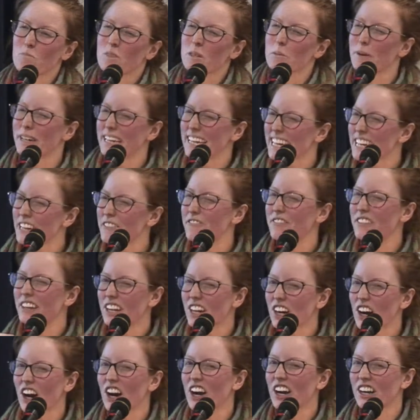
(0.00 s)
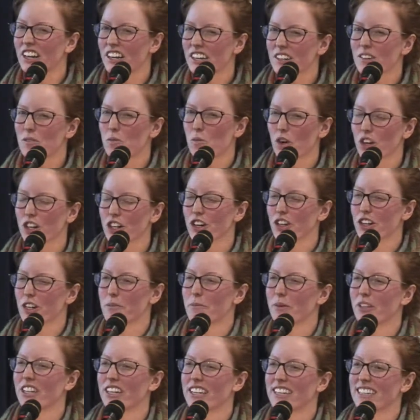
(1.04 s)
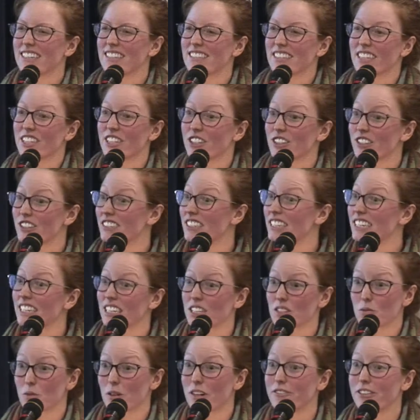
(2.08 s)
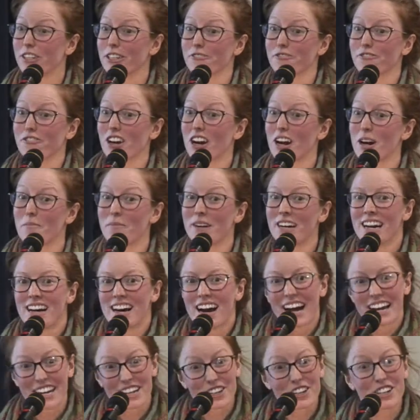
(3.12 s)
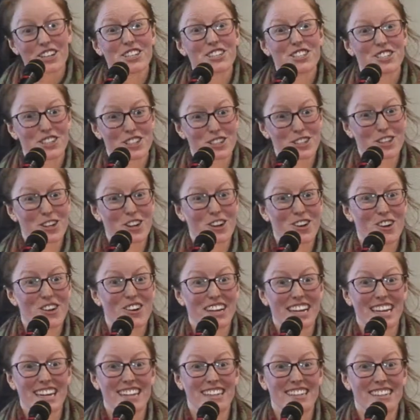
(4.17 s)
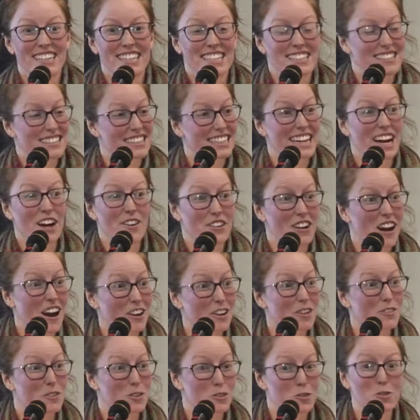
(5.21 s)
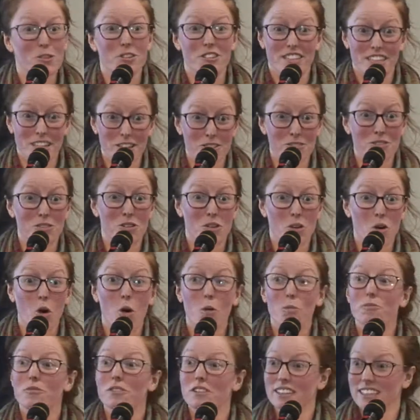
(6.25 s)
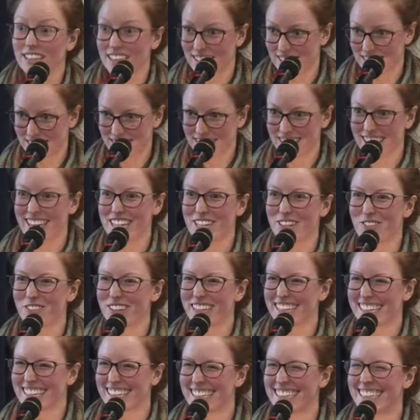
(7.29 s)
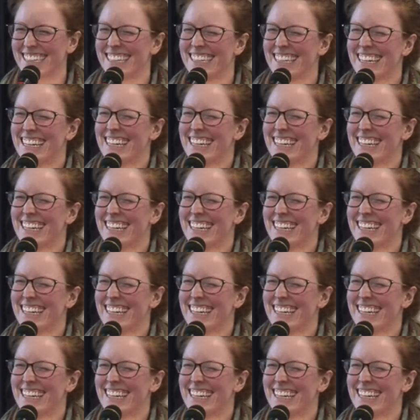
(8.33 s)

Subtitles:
But if there are worker communities in your cities, wherever you're from, I encourage you to go and sit down, knock on the door. They will hopefully let you in.